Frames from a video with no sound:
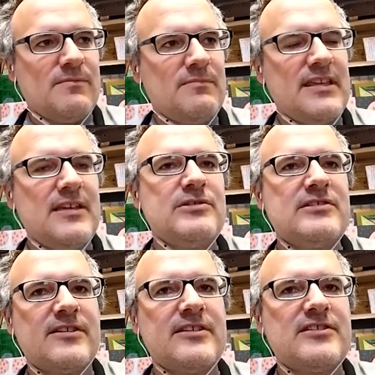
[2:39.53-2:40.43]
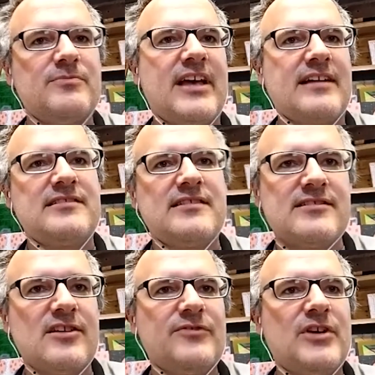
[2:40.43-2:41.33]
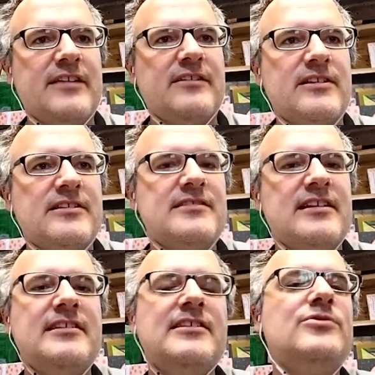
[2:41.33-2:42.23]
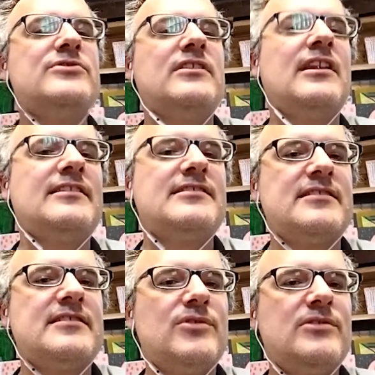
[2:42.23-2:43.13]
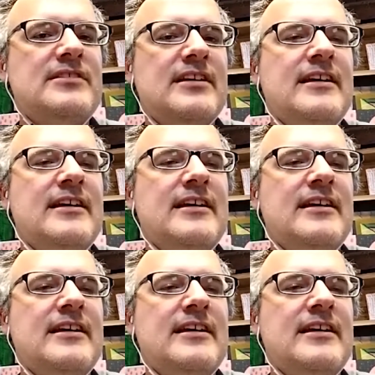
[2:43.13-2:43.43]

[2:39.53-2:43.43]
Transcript: He was an artist from Texas, self-taught artist, and he used a lot of symbols.